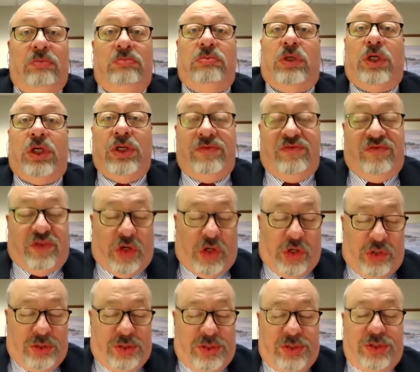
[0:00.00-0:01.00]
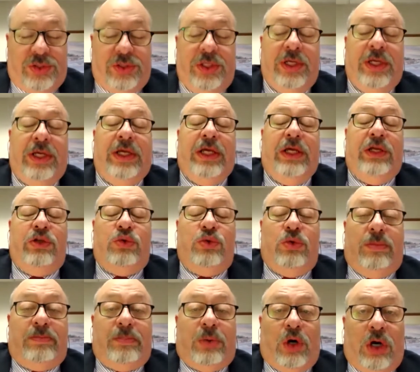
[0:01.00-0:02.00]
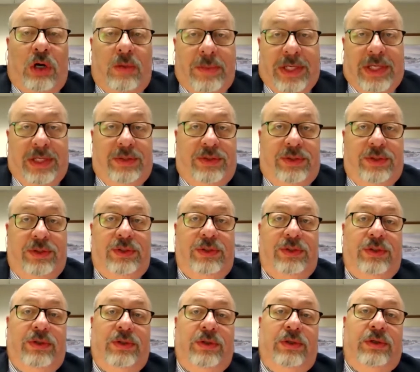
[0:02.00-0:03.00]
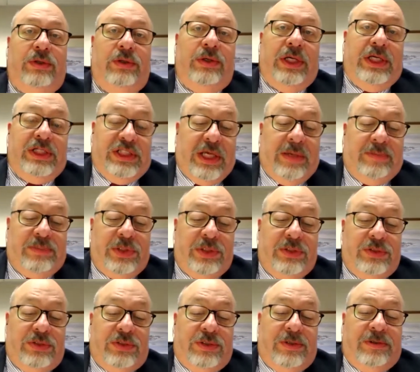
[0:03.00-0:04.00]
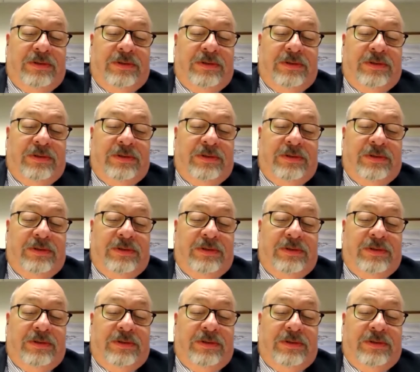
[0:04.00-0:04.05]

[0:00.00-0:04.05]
converts into a permanent acceptance.